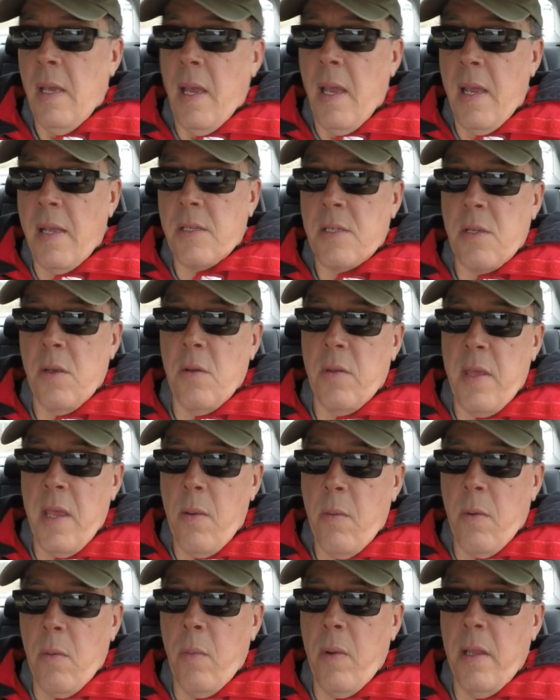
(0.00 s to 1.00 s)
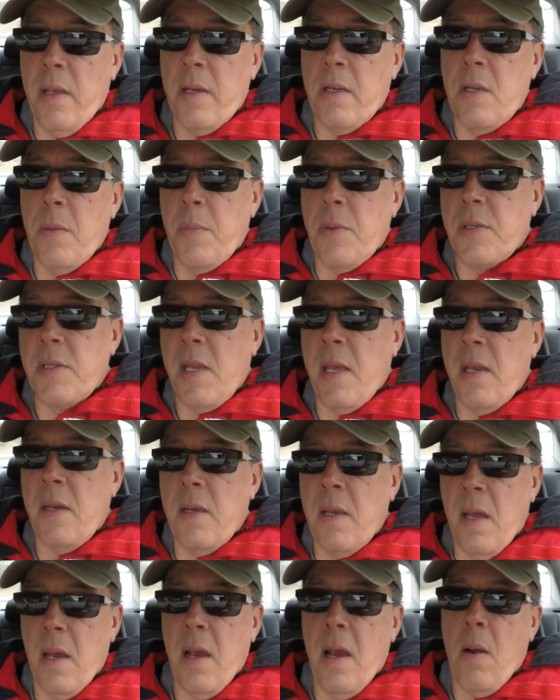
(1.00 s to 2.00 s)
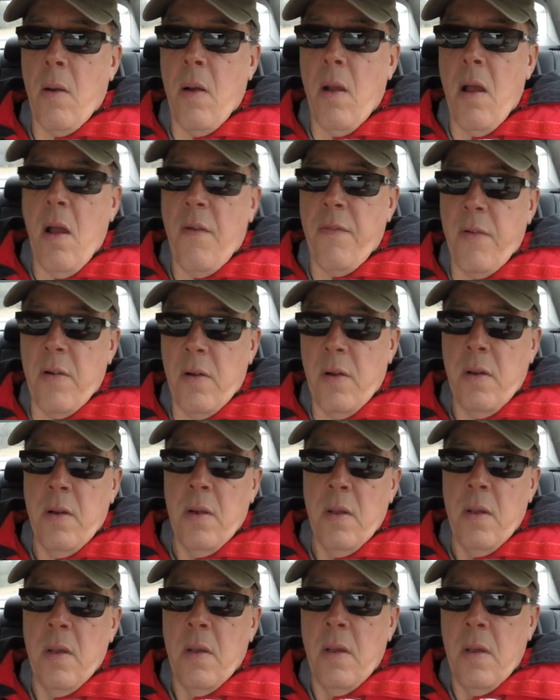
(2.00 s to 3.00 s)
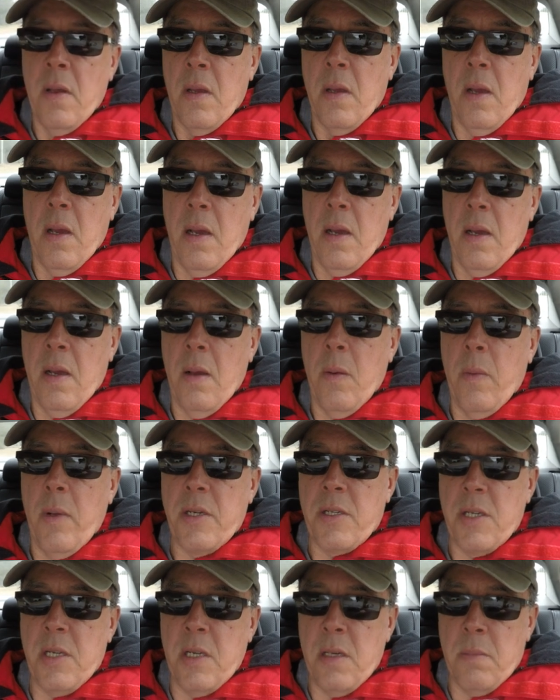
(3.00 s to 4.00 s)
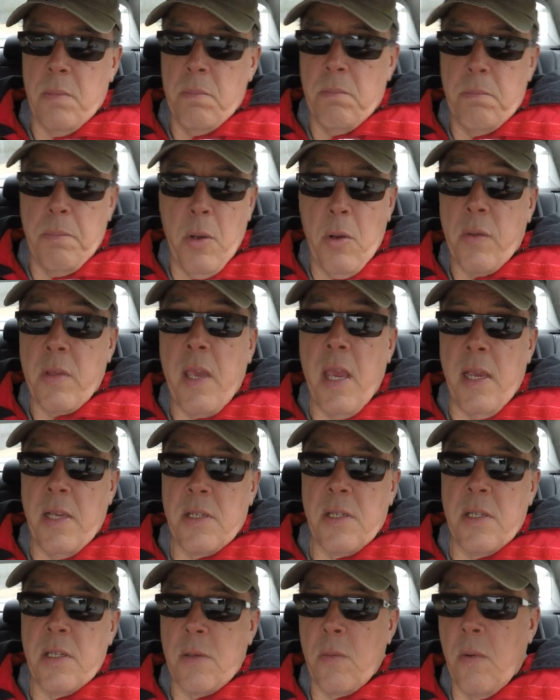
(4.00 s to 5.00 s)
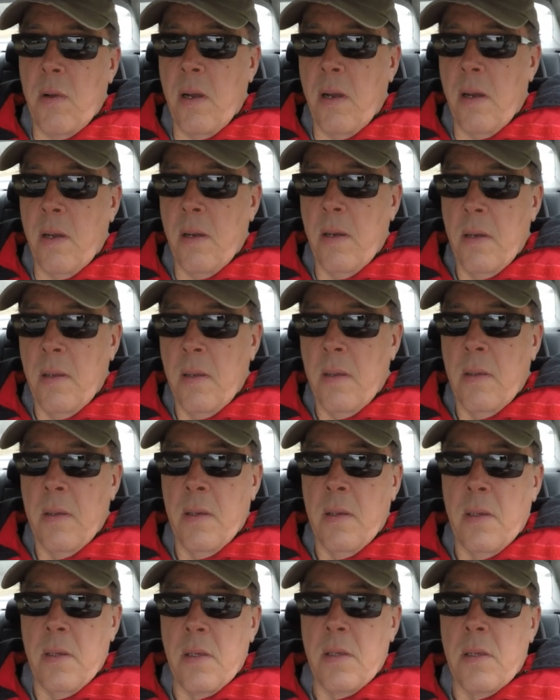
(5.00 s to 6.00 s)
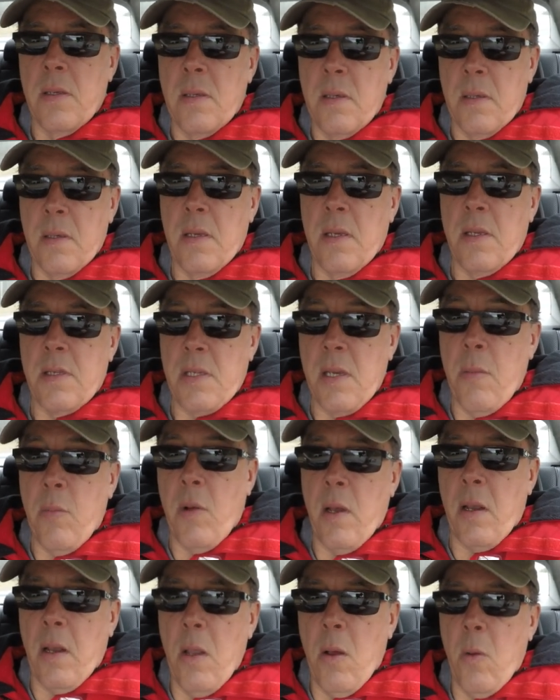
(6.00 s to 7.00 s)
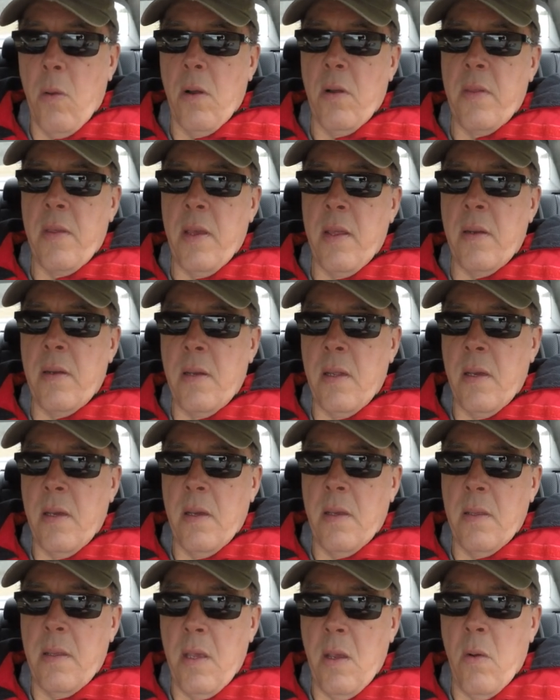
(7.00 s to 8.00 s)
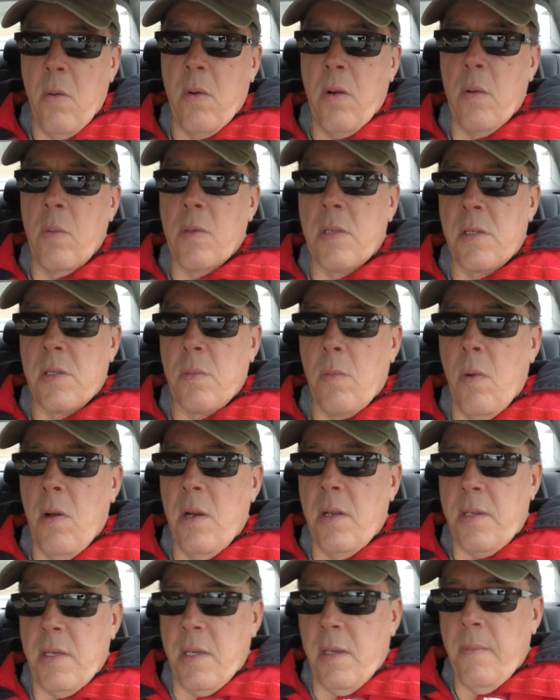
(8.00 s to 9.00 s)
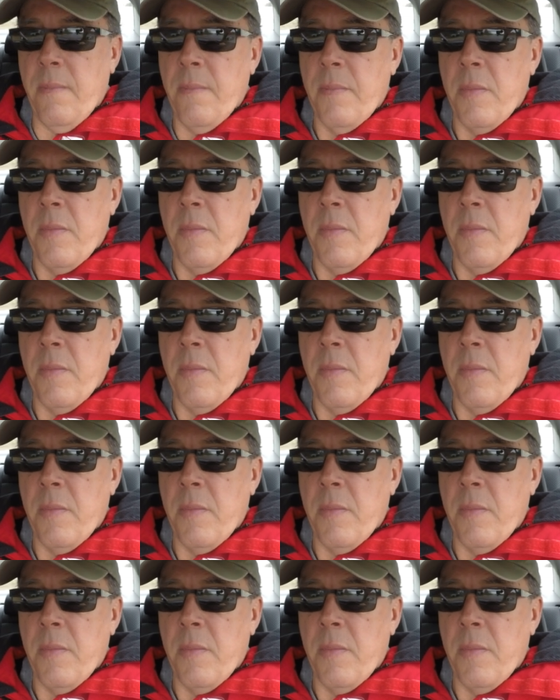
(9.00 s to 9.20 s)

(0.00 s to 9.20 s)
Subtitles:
And so they were willing to present our offer, which in both cases were somewhat lower than the owner was wanting.